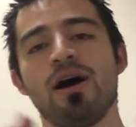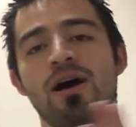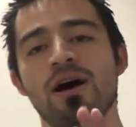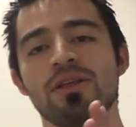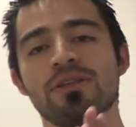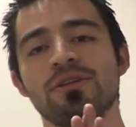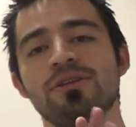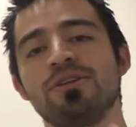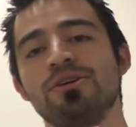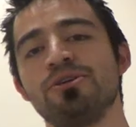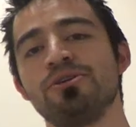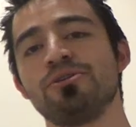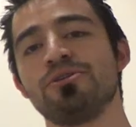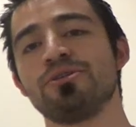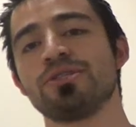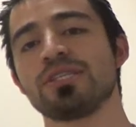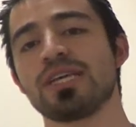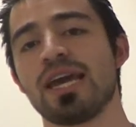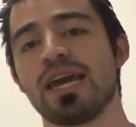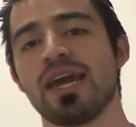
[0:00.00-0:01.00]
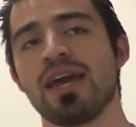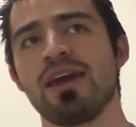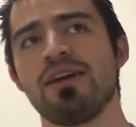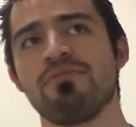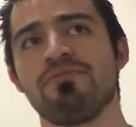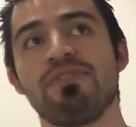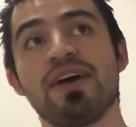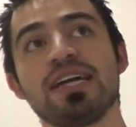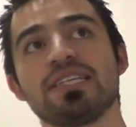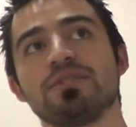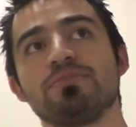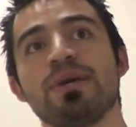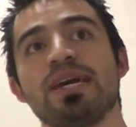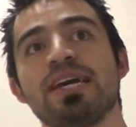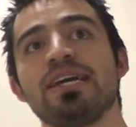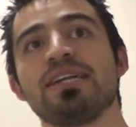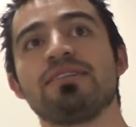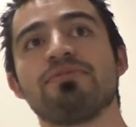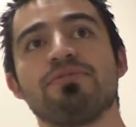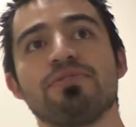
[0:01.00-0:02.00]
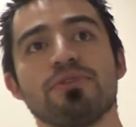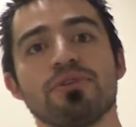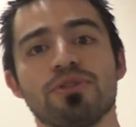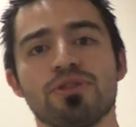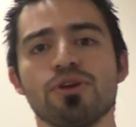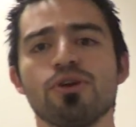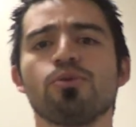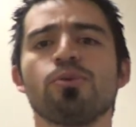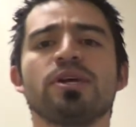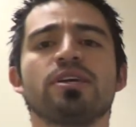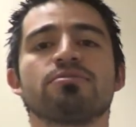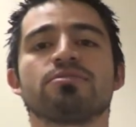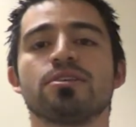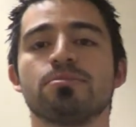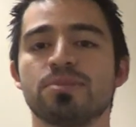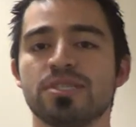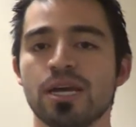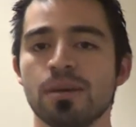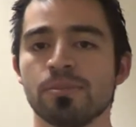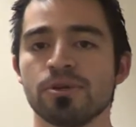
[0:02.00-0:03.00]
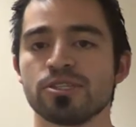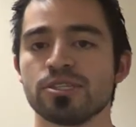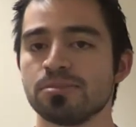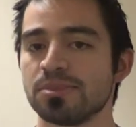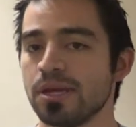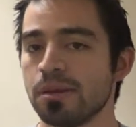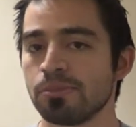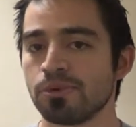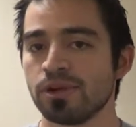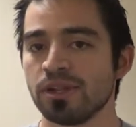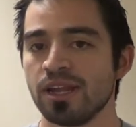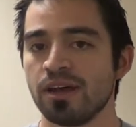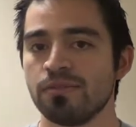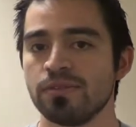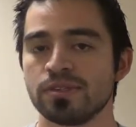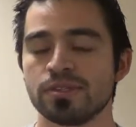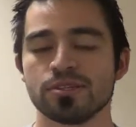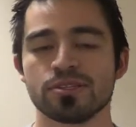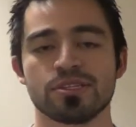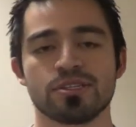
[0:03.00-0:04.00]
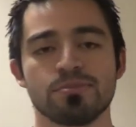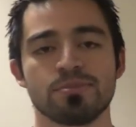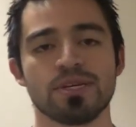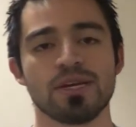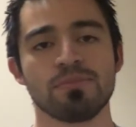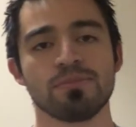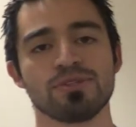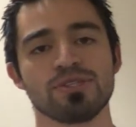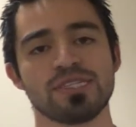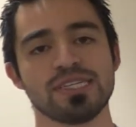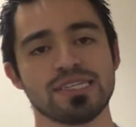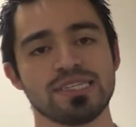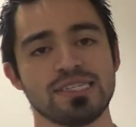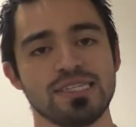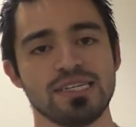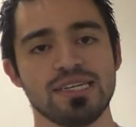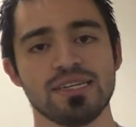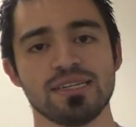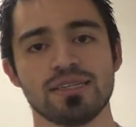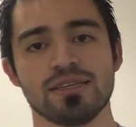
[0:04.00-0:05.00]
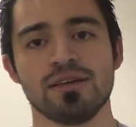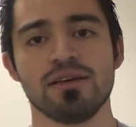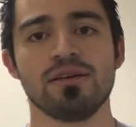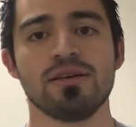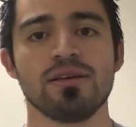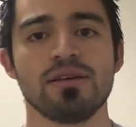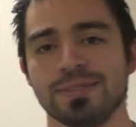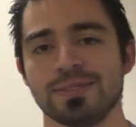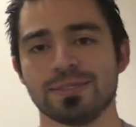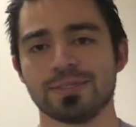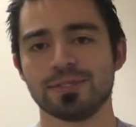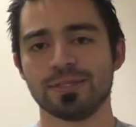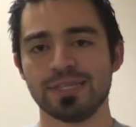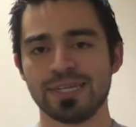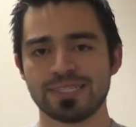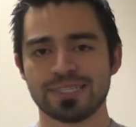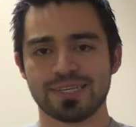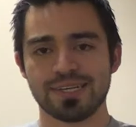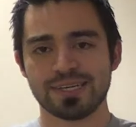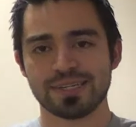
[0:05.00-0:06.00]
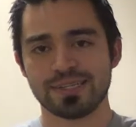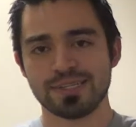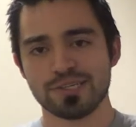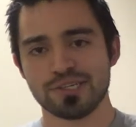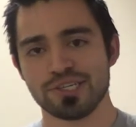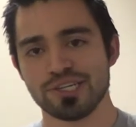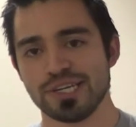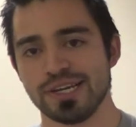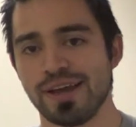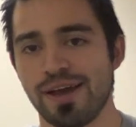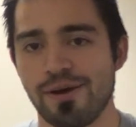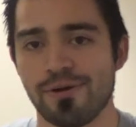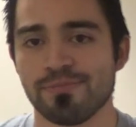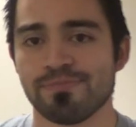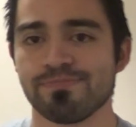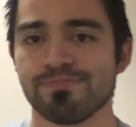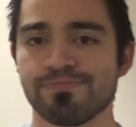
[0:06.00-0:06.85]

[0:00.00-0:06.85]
all the news and fights made for the third week of September, September 11th till September 16th. So let's kick this shit out.